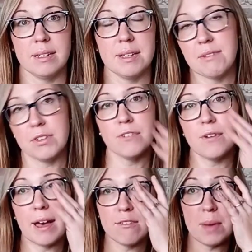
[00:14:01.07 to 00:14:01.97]
Even if
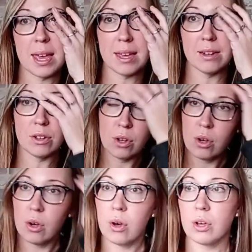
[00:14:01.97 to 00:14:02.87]
I've made,
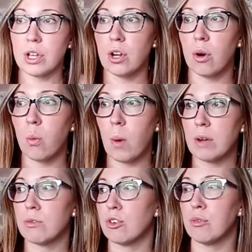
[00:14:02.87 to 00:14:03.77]
one
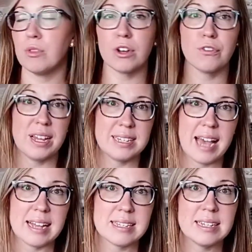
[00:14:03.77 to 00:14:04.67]
room look
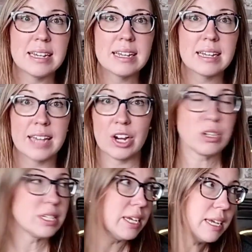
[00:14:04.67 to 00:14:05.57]
fantastic,
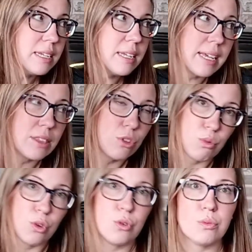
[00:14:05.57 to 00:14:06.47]
guaranteed, like
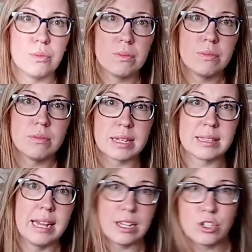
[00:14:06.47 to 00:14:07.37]
the
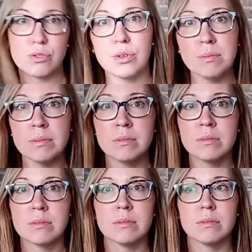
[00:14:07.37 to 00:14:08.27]
next room
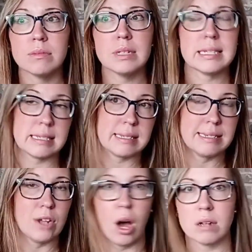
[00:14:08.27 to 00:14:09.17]
is
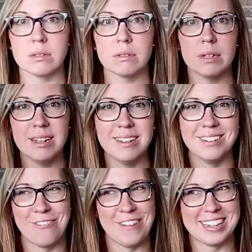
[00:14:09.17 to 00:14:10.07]
not
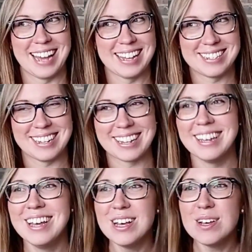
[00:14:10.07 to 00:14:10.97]
fantastic.
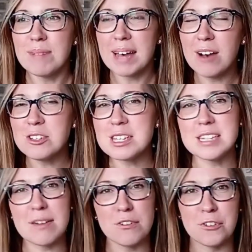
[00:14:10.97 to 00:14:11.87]
My house is
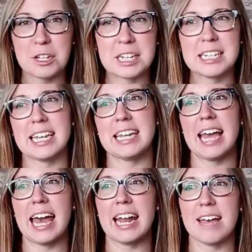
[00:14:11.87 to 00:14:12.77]
never fully clean,
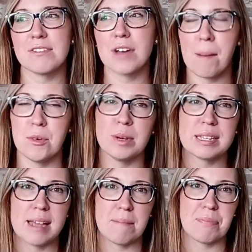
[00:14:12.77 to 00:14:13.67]
and I have come to
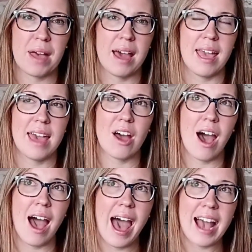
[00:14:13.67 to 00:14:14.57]
accept that and
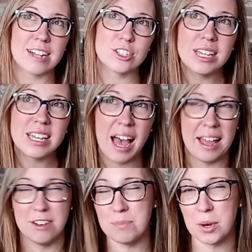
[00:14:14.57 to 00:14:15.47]
actually kind
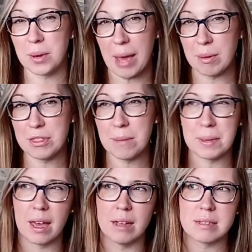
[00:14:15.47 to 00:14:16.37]
of be okay with it,
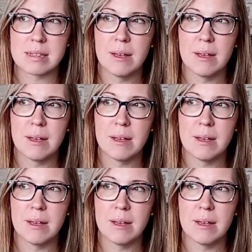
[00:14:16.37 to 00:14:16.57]
because